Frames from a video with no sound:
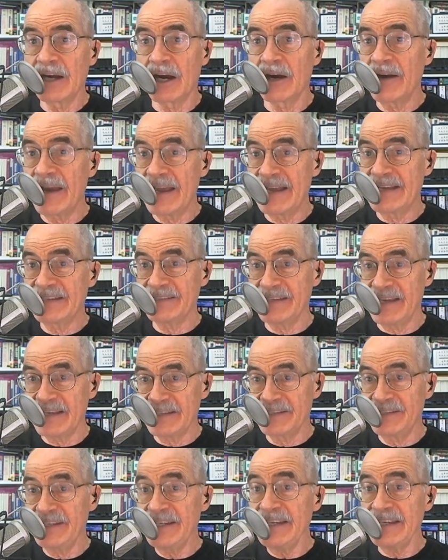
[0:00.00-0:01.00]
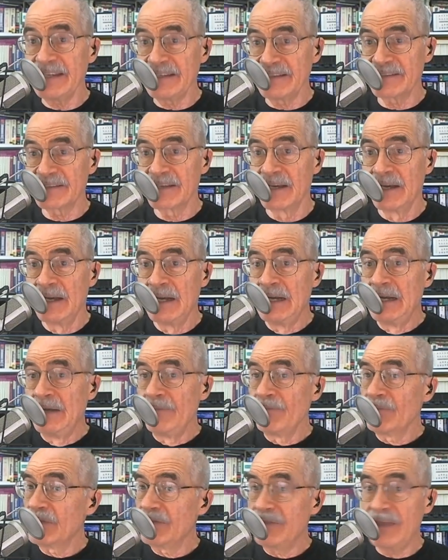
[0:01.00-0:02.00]
our SSDs.
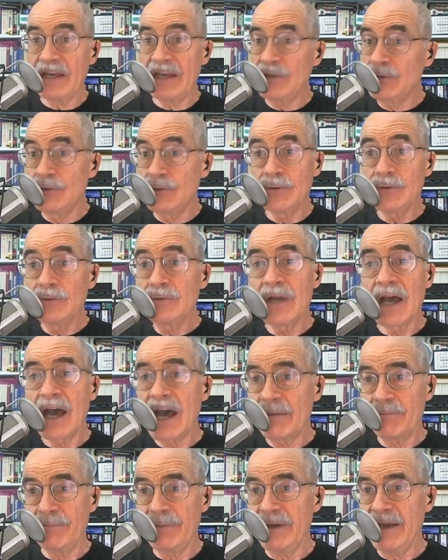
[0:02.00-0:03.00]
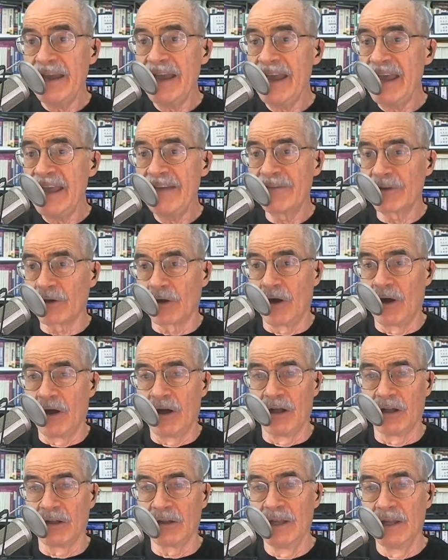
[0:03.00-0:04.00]
They do not behave at
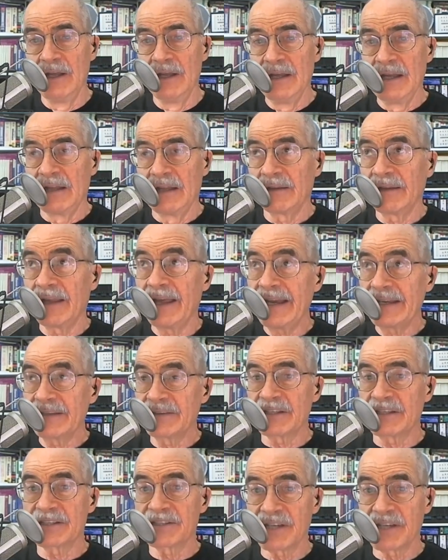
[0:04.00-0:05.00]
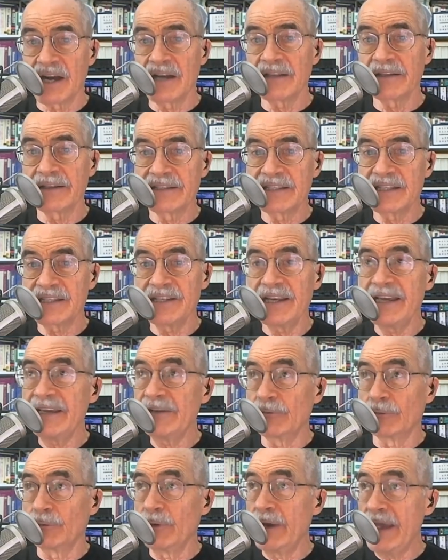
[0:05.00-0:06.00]
all like the solid state
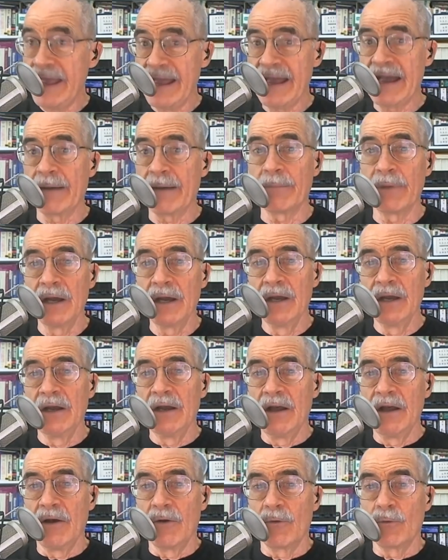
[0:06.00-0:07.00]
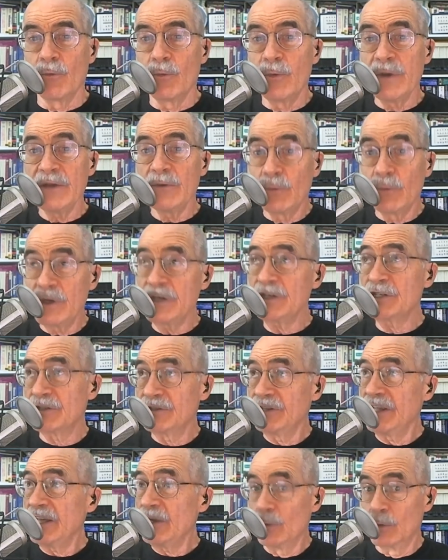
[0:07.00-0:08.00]
RAM we wish
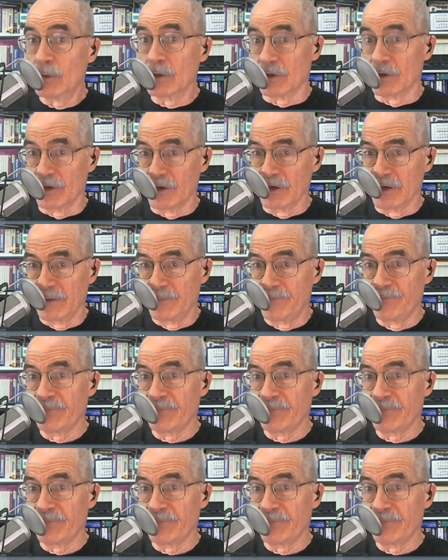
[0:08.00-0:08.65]
they were.